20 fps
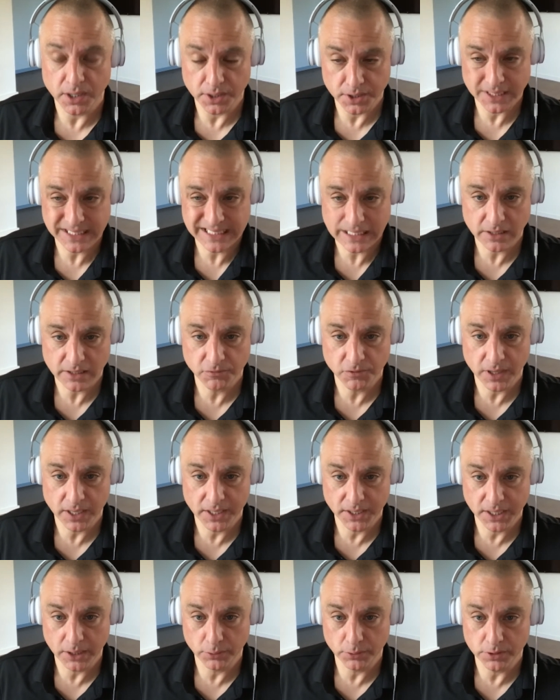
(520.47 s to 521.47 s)

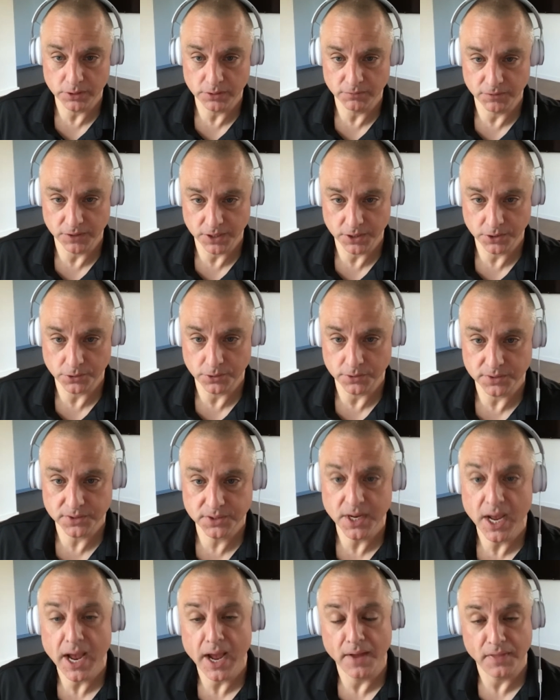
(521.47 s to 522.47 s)
Unidentified Aerial Vehicles.